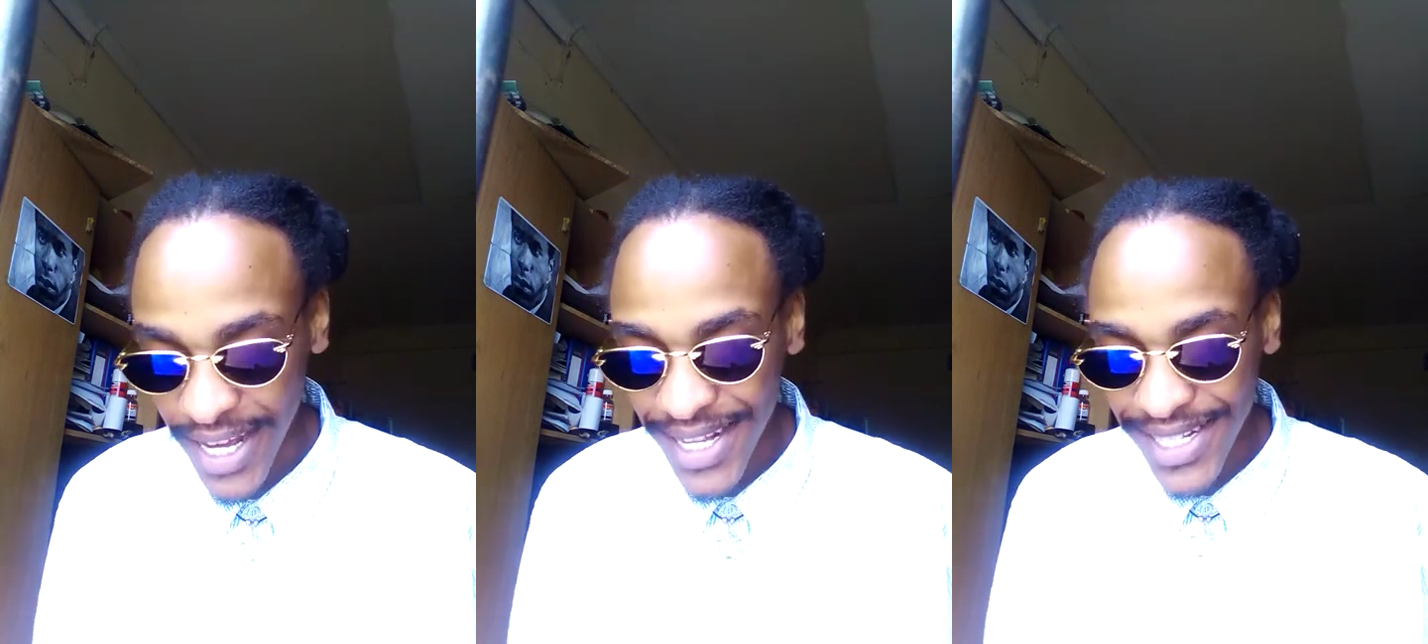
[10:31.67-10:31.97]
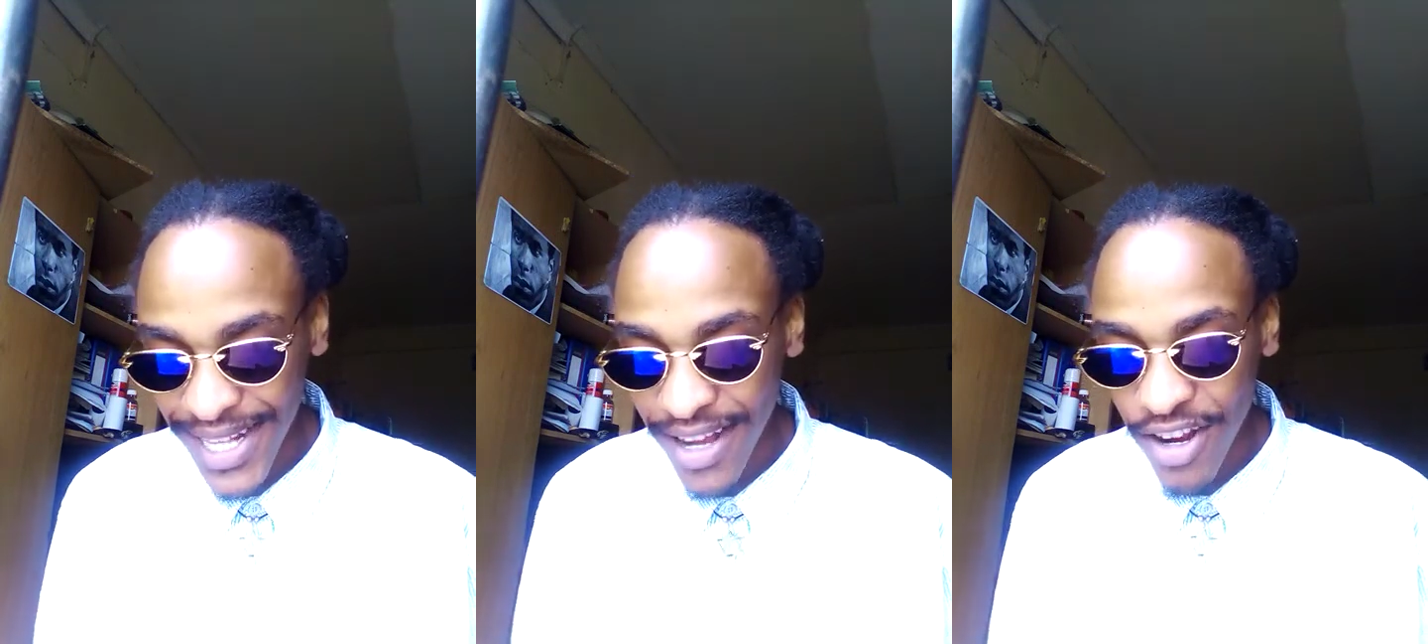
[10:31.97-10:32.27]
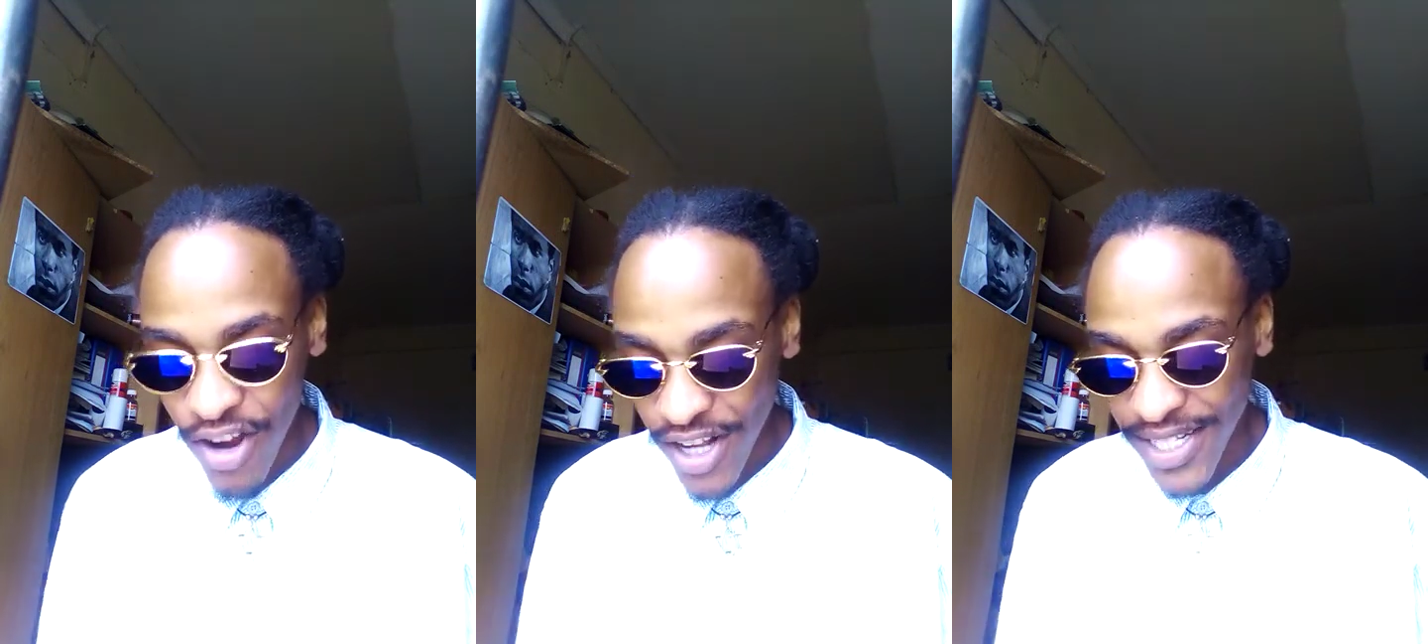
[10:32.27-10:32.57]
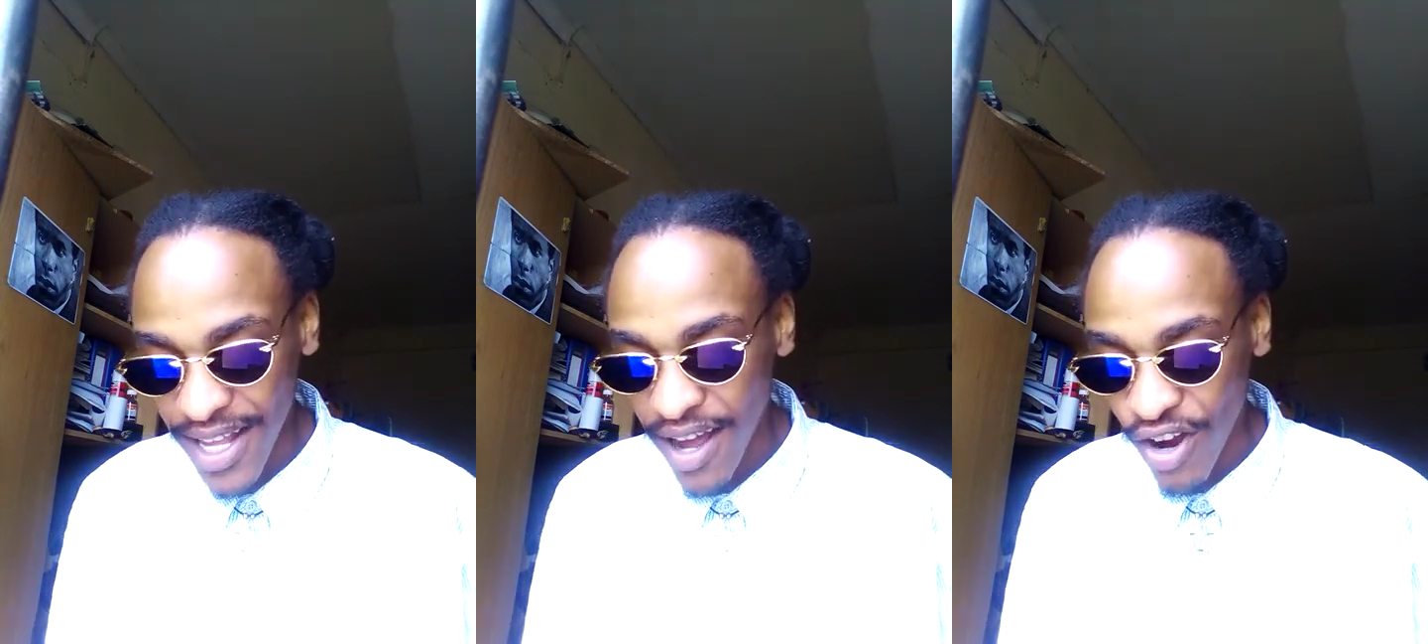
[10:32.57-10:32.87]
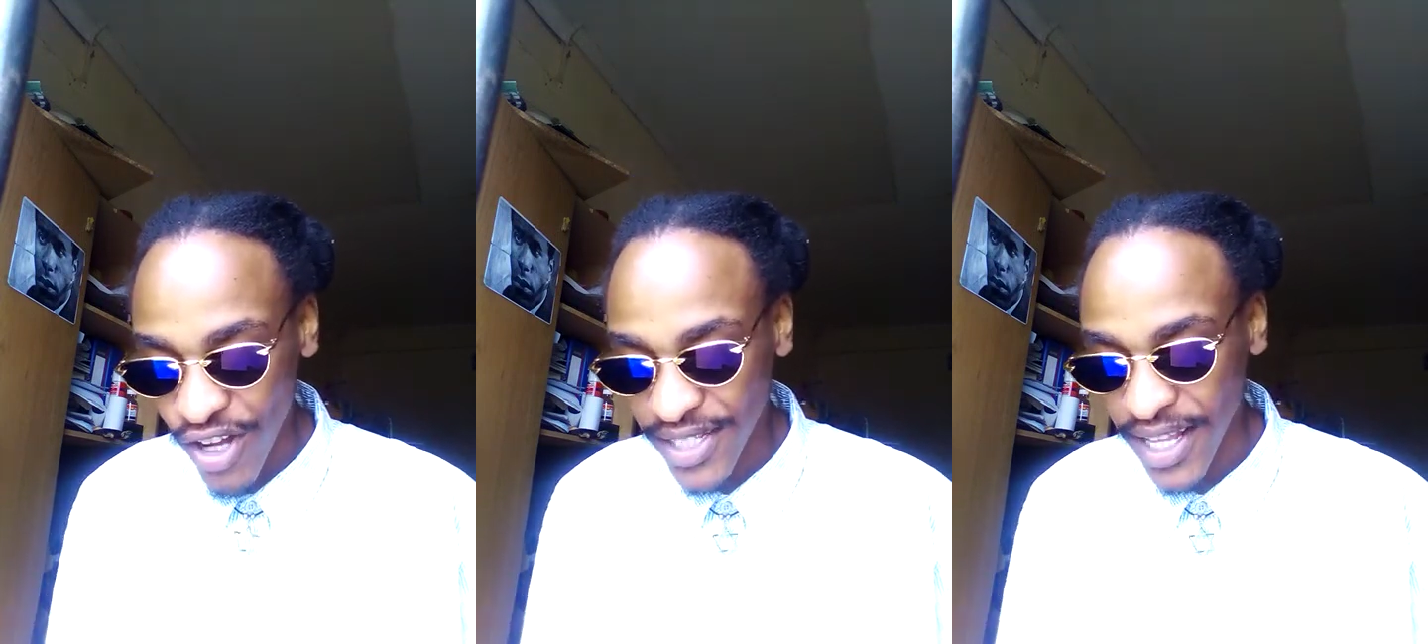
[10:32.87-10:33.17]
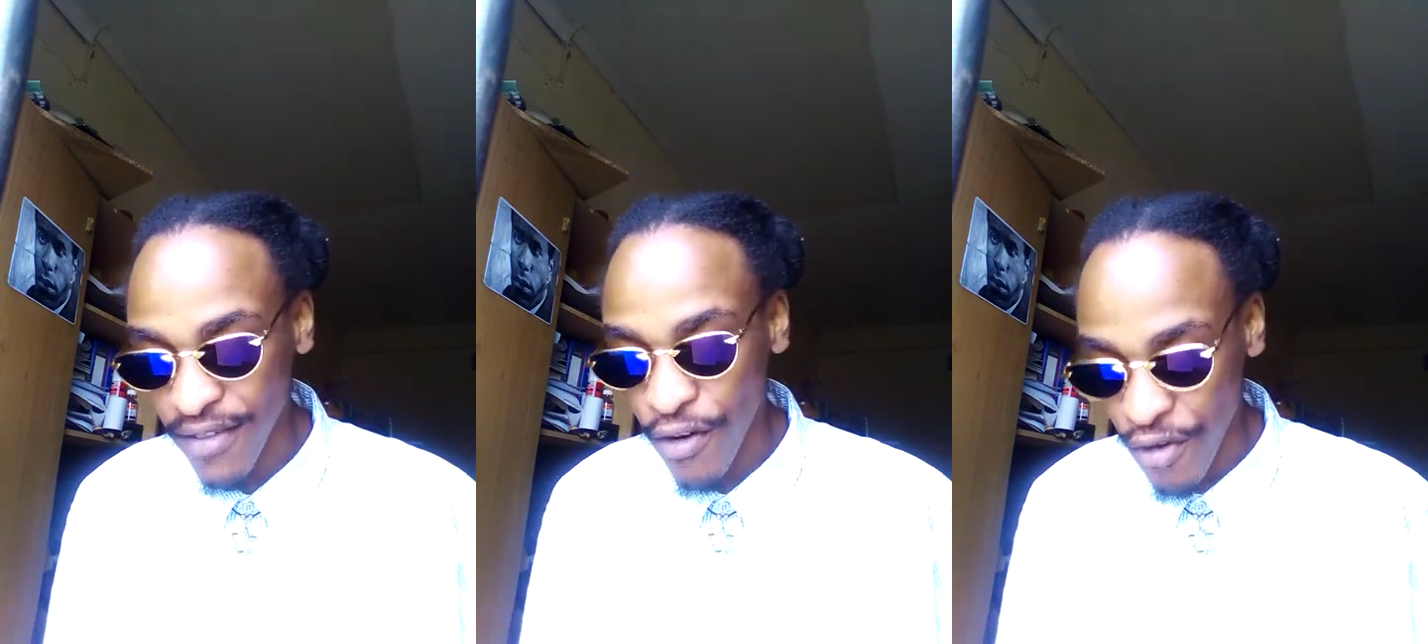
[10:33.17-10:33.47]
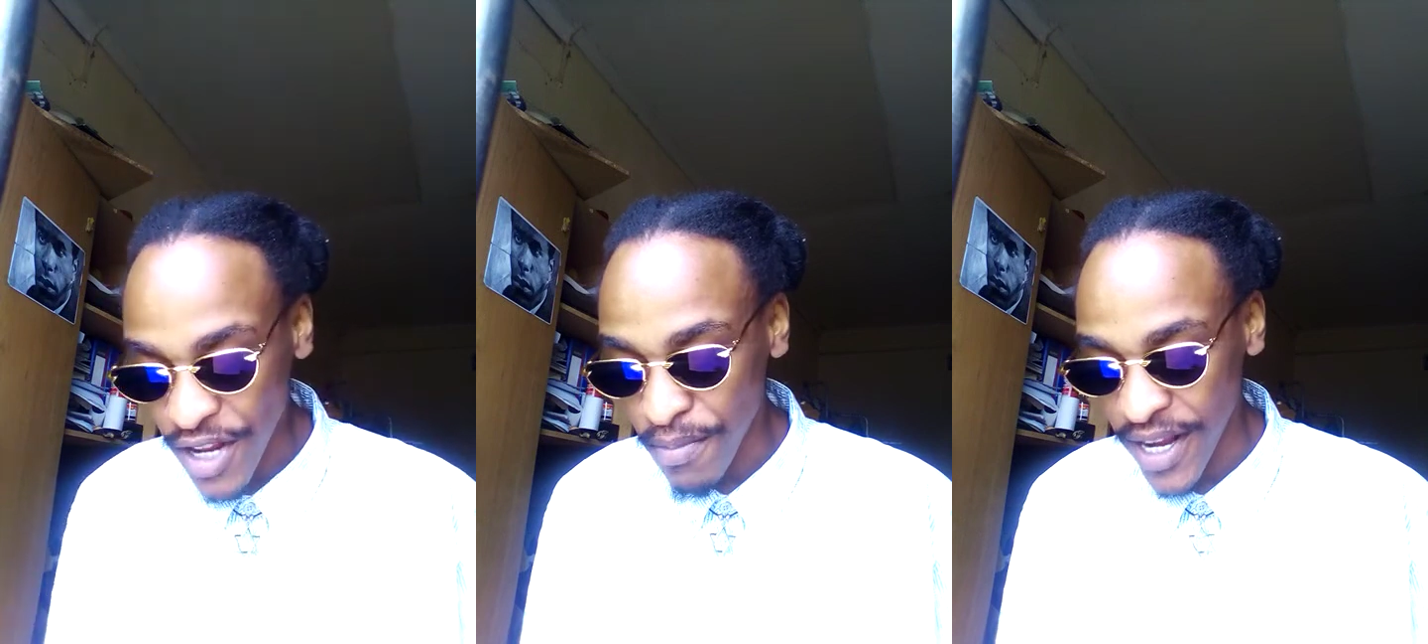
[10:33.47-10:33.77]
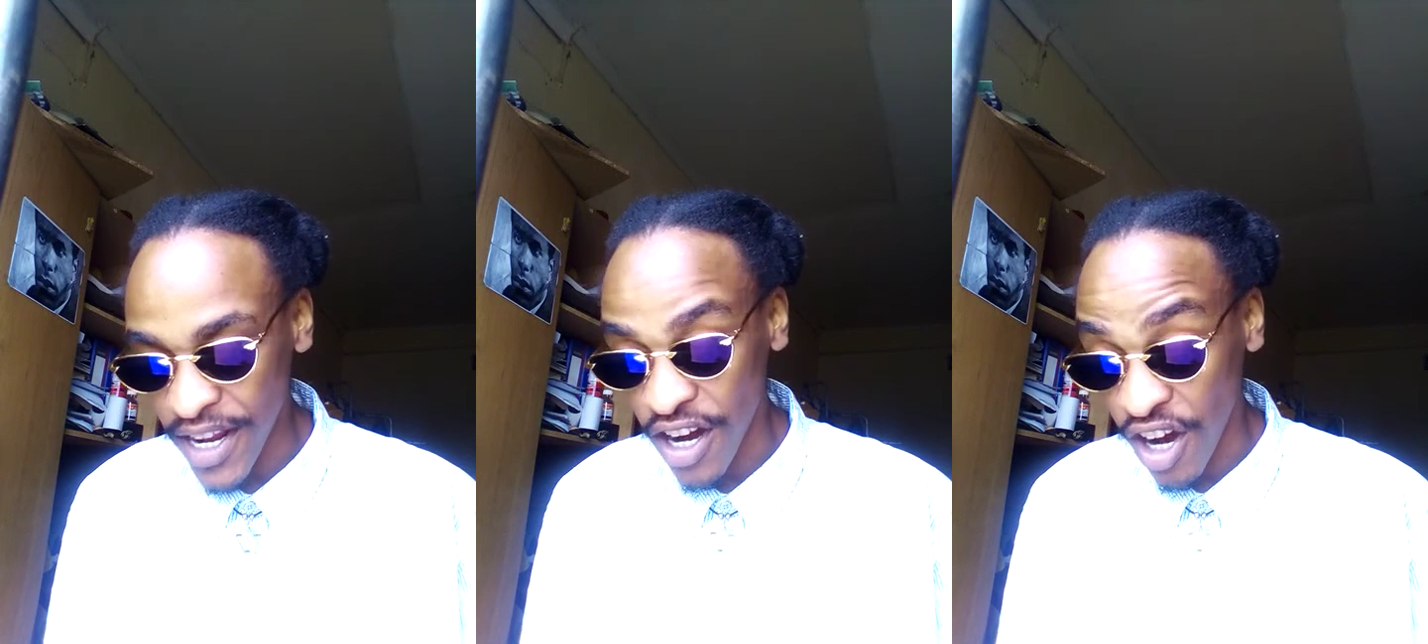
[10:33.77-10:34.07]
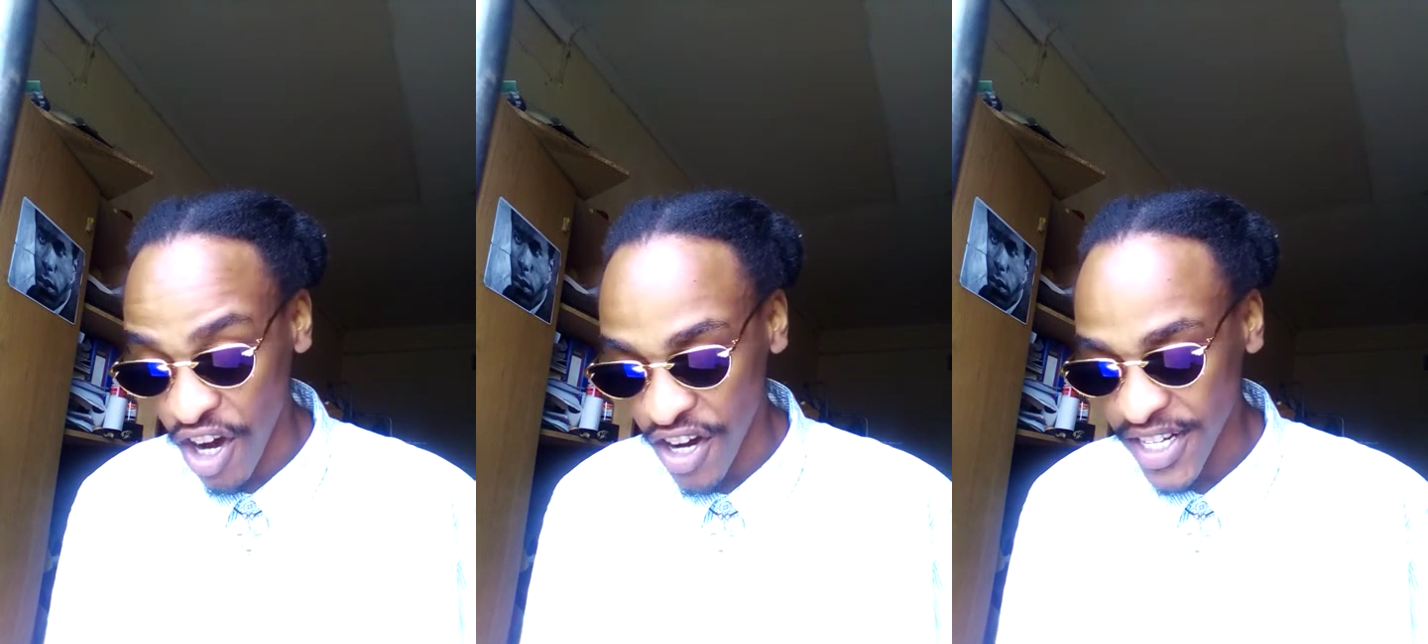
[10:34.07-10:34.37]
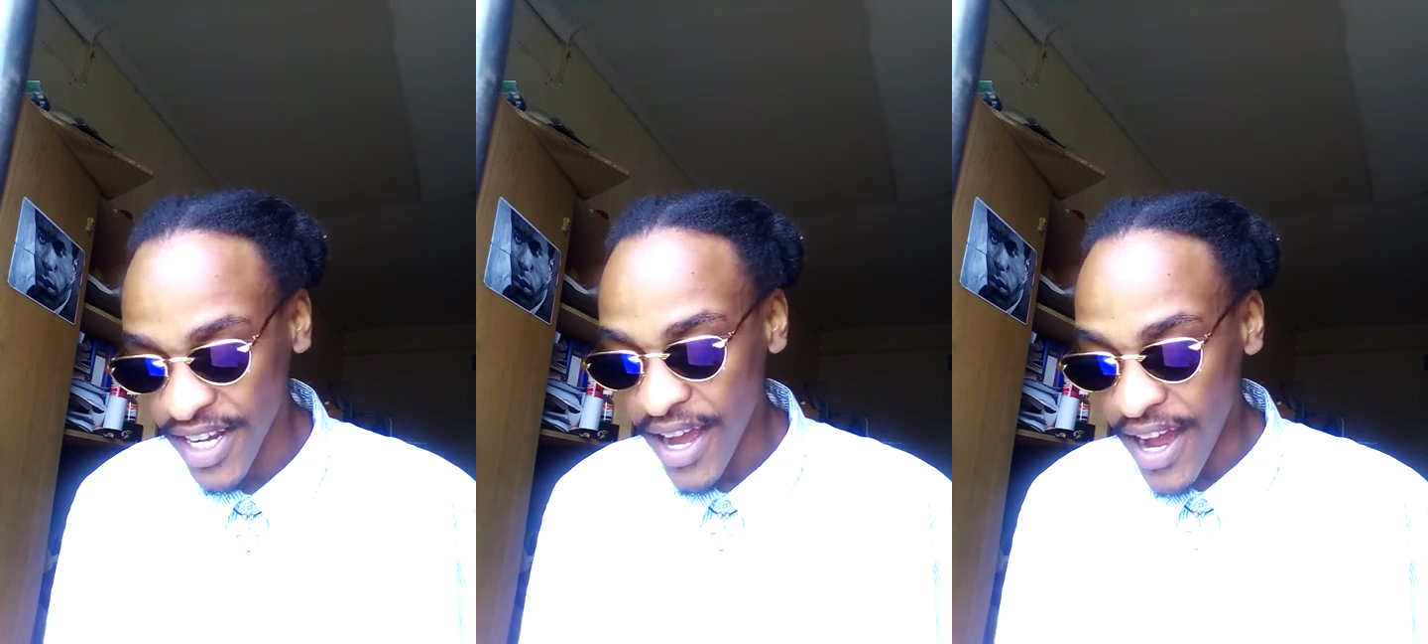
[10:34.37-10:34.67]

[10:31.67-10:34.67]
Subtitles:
Sunk costs are costs that have already been incurred